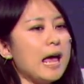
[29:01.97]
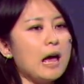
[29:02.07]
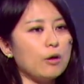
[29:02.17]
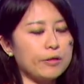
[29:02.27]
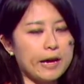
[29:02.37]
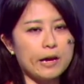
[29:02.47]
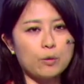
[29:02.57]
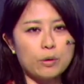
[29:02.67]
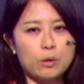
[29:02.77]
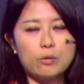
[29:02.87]

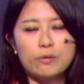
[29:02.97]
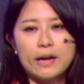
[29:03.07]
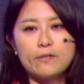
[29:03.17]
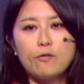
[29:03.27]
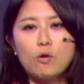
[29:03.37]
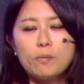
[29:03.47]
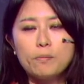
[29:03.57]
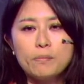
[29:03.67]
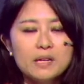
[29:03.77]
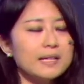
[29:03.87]
Healthcare will create 4
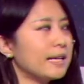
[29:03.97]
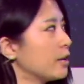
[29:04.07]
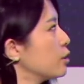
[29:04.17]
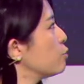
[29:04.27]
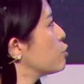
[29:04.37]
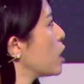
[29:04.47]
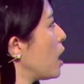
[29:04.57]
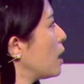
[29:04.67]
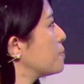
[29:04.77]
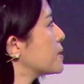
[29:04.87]
million new
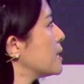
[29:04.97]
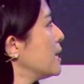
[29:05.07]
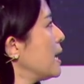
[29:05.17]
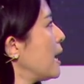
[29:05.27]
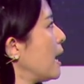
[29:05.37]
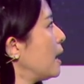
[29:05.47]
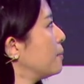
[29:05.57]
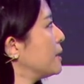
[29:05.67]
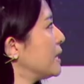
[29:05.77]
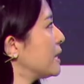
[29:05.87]
jobs
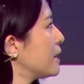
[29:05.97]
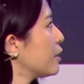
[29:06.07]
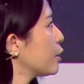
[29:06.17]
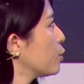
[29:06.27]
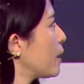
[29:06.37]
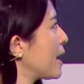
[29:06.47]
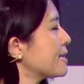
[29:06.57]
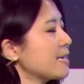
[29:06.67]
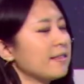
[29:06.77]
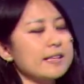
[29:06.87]
needed in the
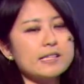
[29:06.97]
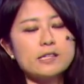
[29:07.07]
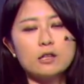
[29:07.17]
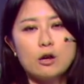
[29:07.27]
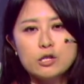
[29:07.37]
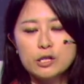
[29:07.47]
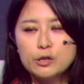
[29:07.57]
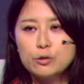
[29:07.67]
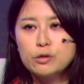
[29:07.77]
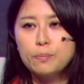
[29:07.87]
US, and this is largely
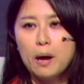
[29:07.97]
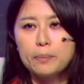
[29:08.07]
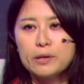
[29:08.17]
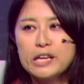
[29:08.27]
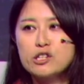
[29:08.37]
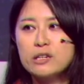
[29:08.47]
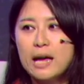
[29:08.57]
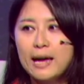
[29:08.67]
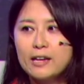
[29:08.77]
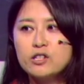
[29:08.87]
due to population
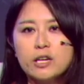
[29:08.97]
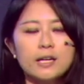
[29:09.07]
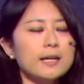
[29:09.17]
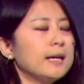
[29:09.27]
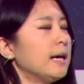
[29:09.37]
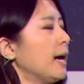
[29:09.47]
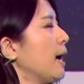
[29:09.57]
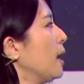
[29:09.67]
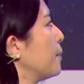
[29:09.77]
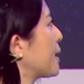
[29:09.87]
aging,
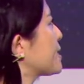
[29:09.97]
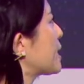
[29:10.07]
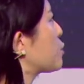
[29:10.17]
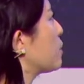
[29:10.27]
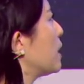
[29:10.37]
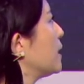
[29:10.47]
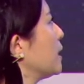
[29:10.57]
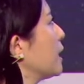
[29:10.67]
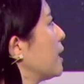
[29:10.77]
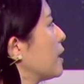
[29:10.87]
etc.
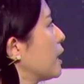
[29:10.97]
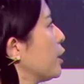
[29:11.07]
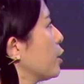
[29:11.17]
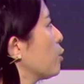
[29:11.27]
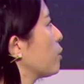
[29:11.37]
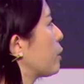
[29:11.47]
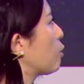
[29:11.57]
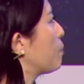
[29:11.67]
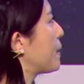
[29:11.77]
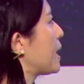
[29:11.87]
In the EU, there
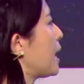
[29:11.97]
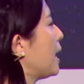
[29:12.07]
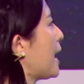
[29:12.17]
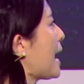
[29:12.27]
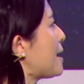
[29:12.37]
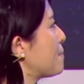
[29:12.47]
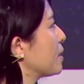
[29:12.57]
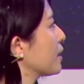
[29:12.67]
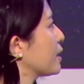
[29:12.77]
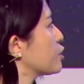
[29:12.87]
will be 8
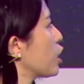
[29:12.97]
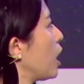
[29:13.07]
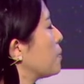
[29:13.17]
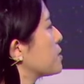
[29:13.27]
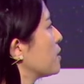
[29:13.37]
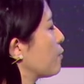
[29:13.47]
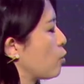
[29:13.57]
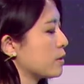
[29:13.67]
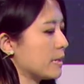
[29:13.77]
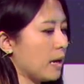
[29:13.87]
million jobs, of
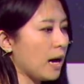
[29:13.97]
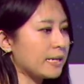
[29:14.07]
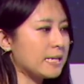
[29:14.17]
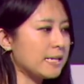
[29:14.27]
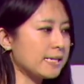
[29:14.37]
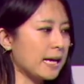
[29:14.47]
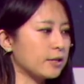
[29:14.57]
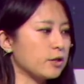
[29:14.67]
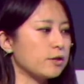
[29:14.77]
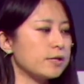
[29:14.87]
course, in the IT
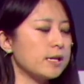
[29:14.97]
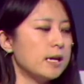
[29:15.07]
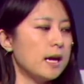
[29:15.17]
sectors.